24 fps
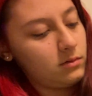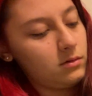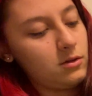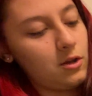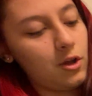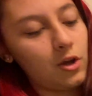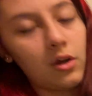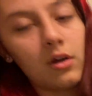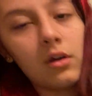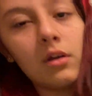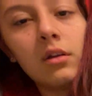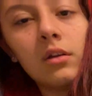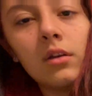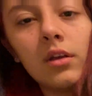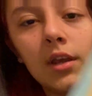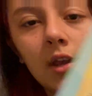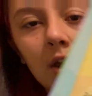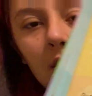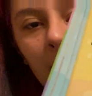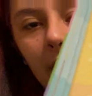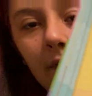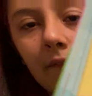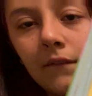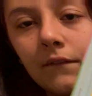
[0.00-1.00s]
Look,
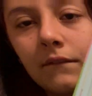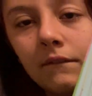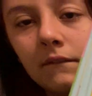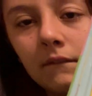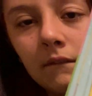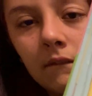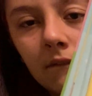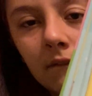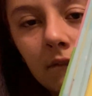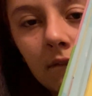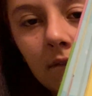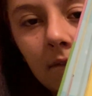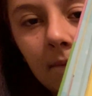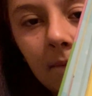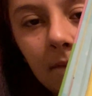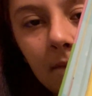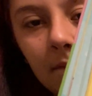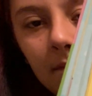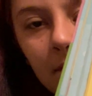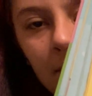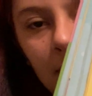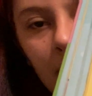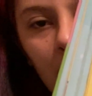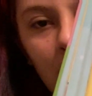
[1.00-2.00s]
here.
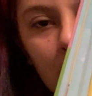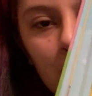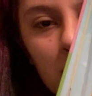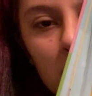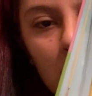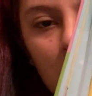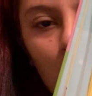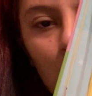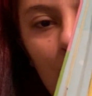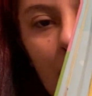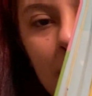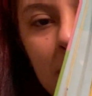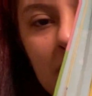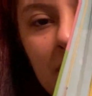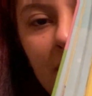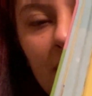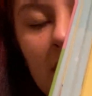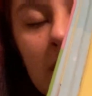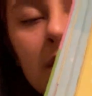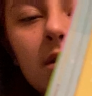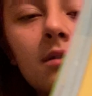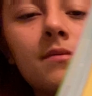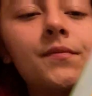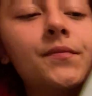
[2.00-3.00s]
Those are webbed
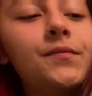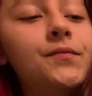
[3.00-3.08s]
feet.